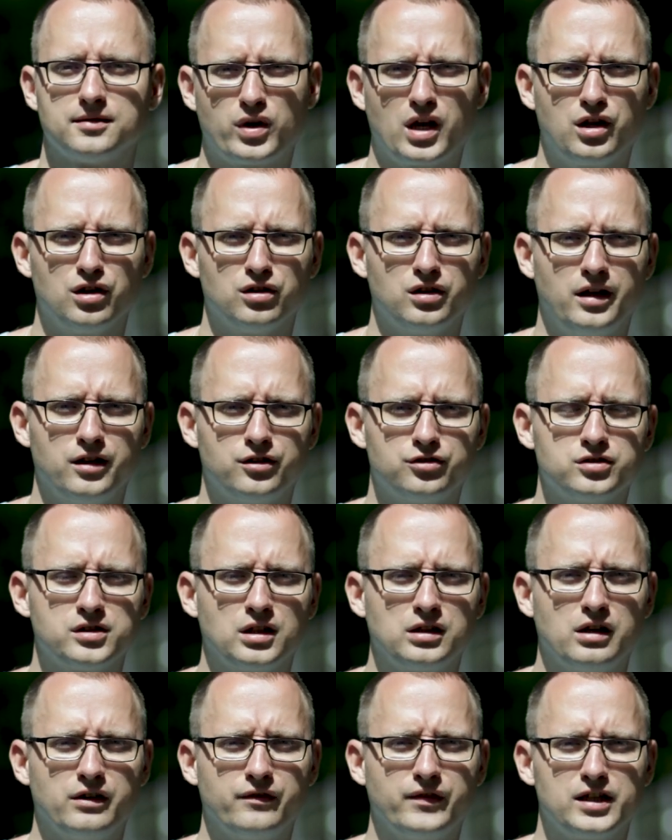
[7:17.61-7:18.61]
Regulators
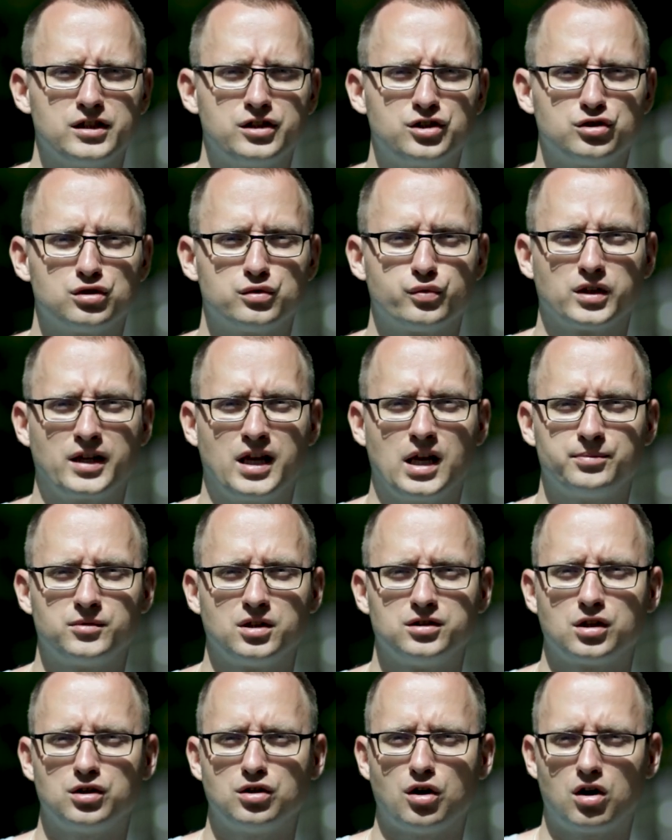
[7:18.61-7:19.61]
and investors were kept
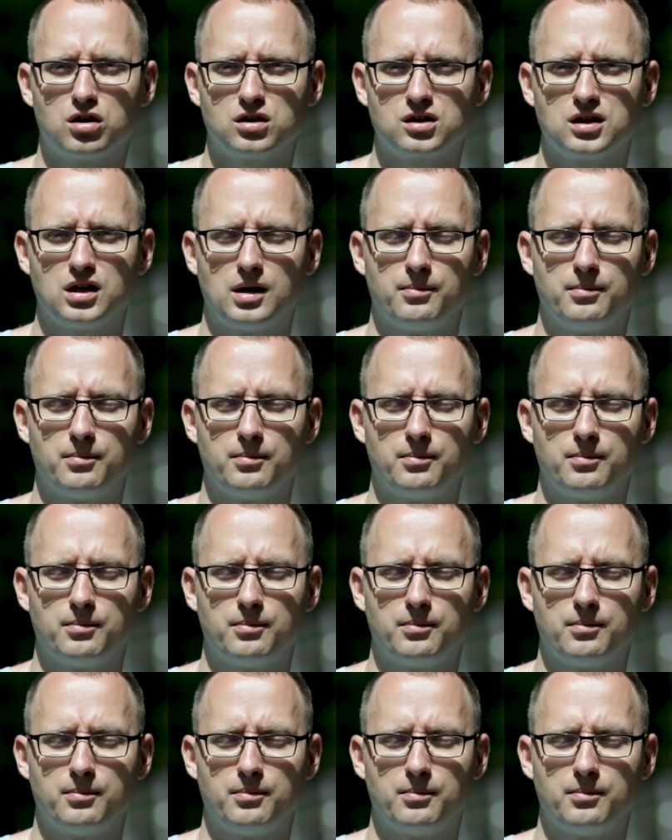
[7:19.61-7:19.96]
in the dark